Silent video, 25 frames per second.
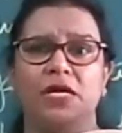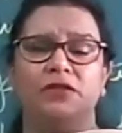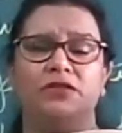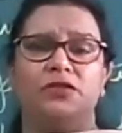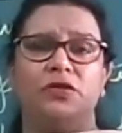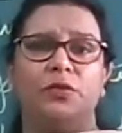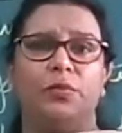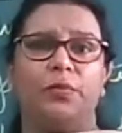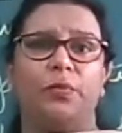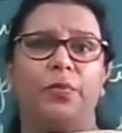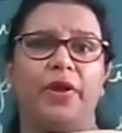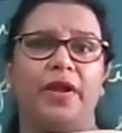
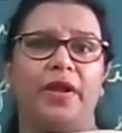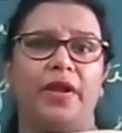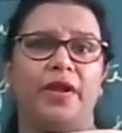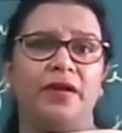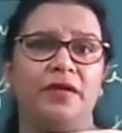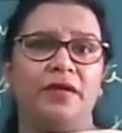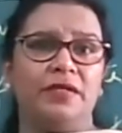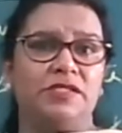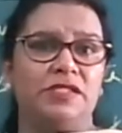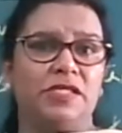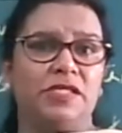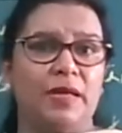The
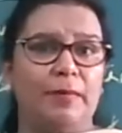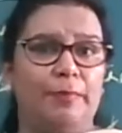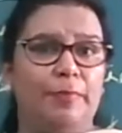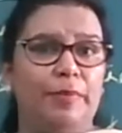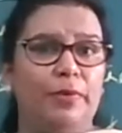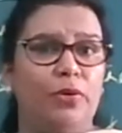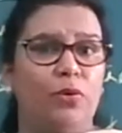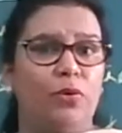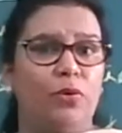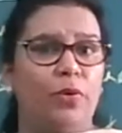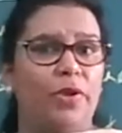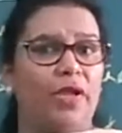winds
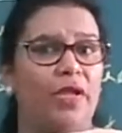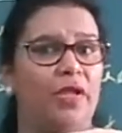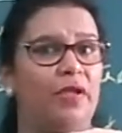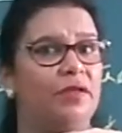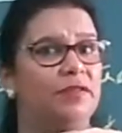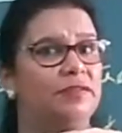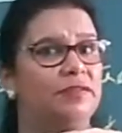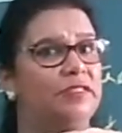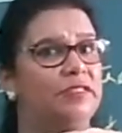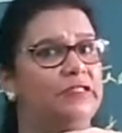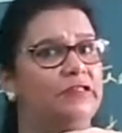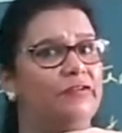
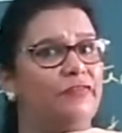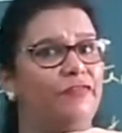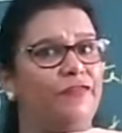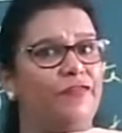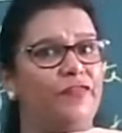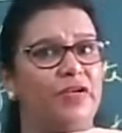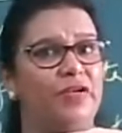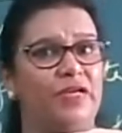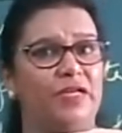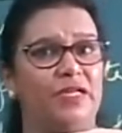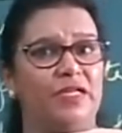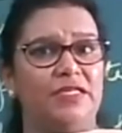blowing, the
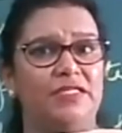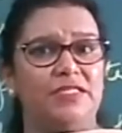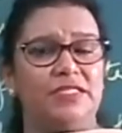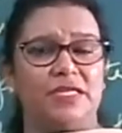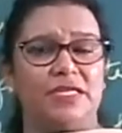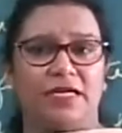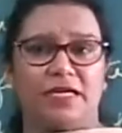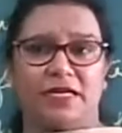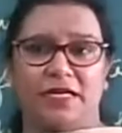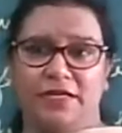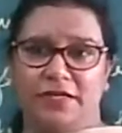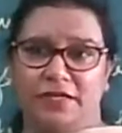
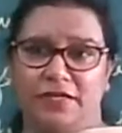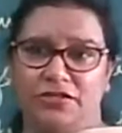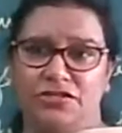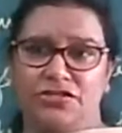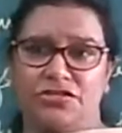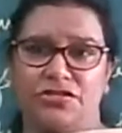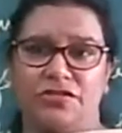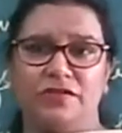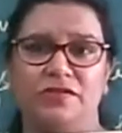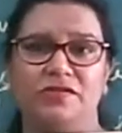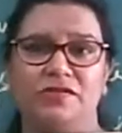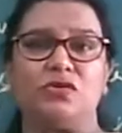difficult
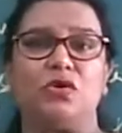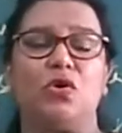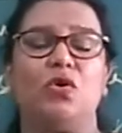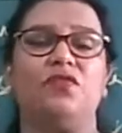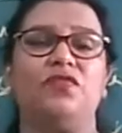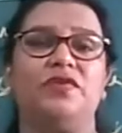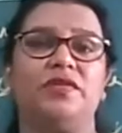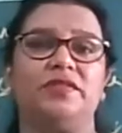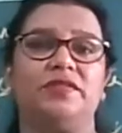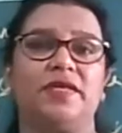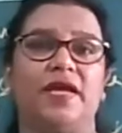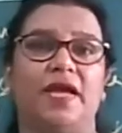conditions
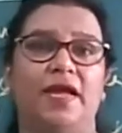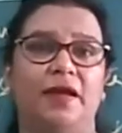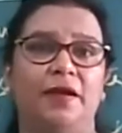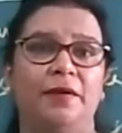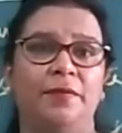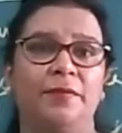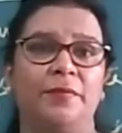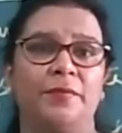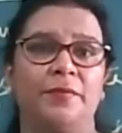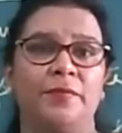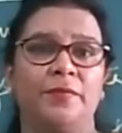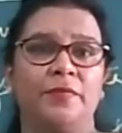over there.